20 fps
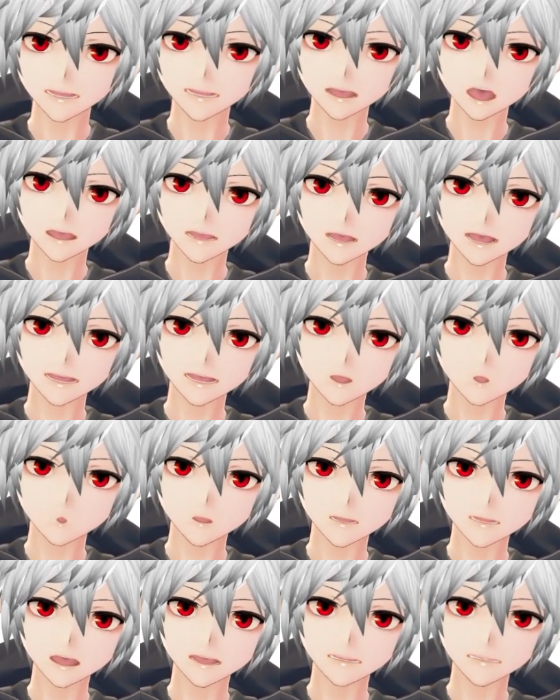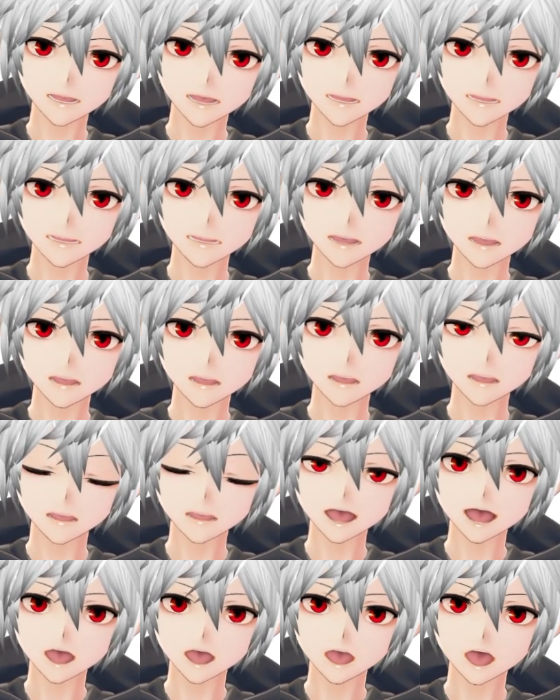of the new function to
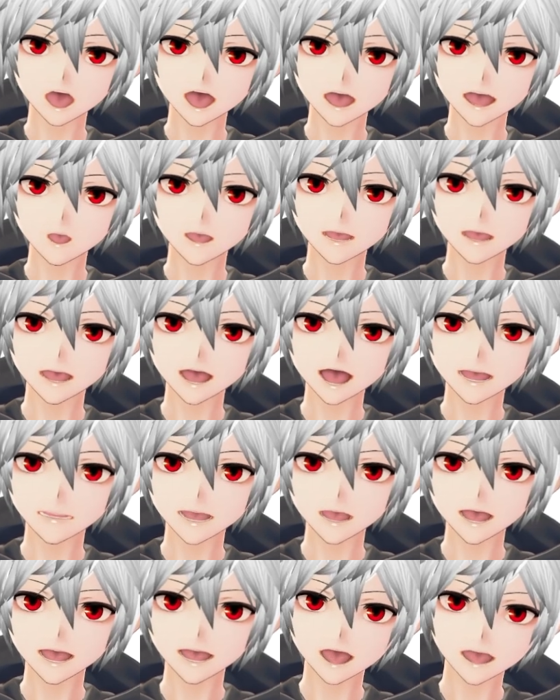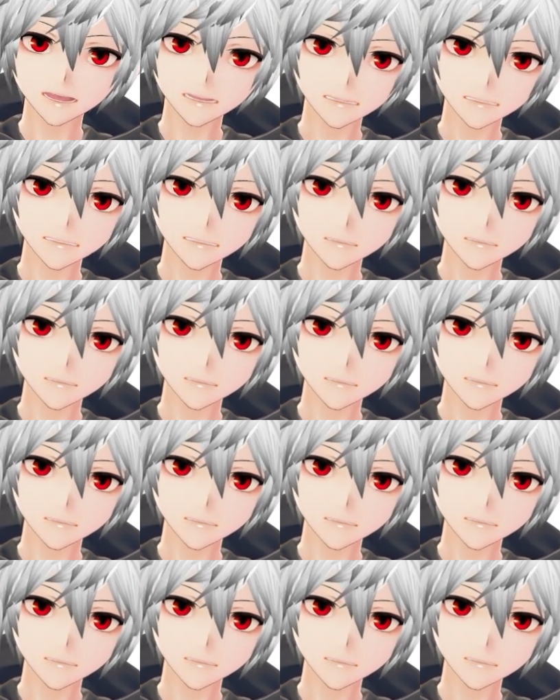wrap up with gacha tickets.